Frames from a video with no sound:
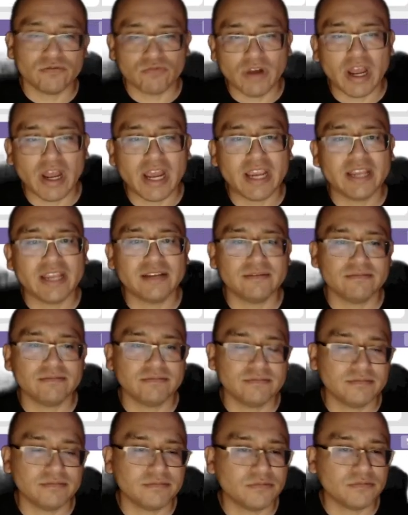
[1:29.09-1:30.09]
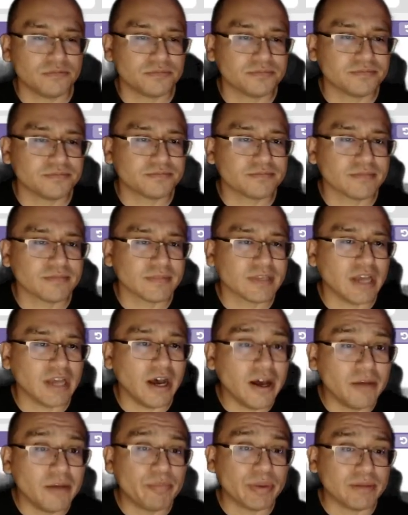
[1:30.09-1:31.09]
right,
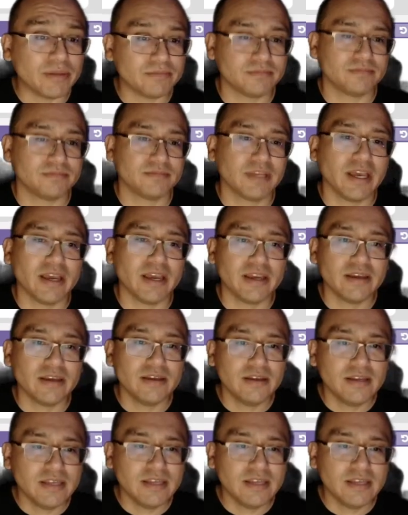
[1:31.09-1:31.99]
up, okay?